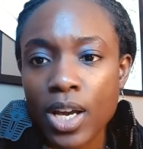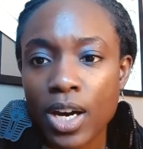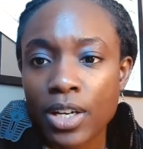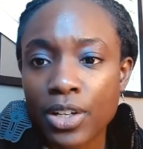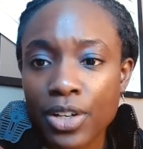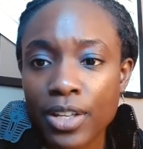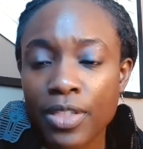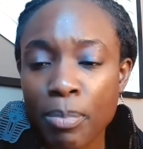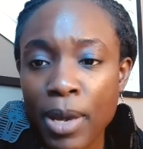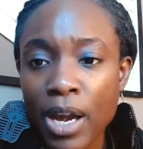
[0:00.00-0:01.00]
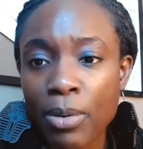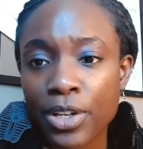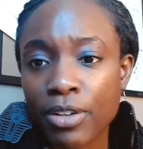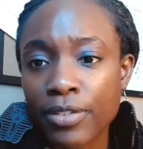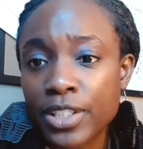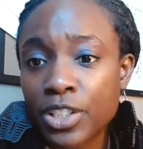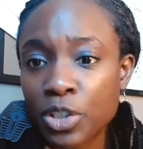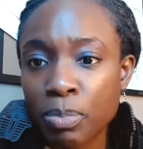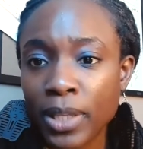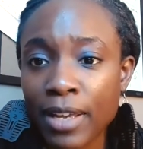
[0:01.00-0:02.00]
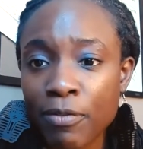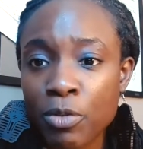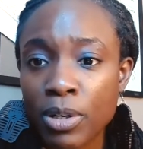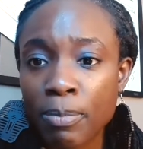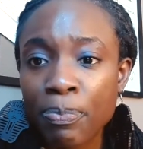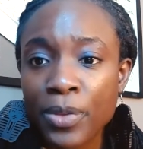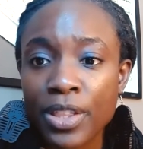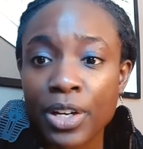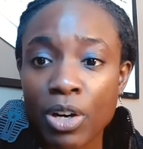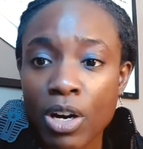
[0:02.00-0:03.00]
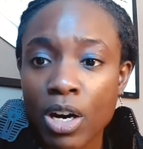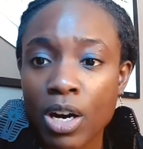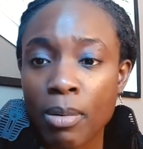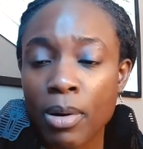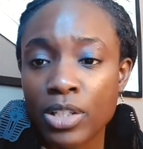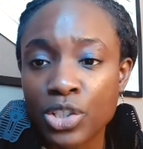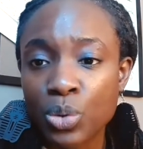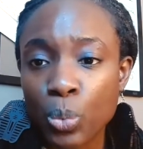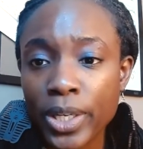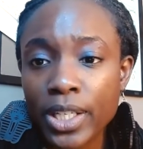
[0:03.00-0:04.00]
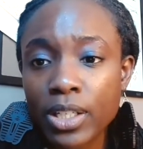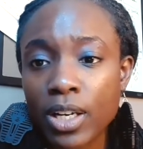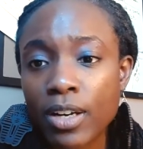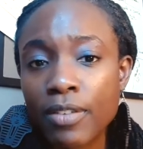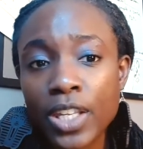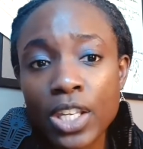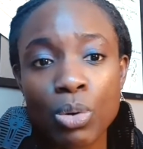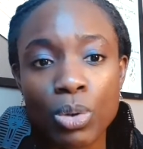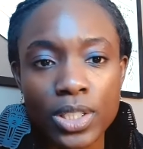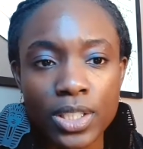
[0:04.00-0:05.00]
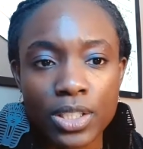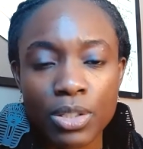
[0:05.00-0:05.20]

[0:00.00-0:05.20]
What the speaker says: Underneath the Power Your Research platform, there are a suite of e-courses.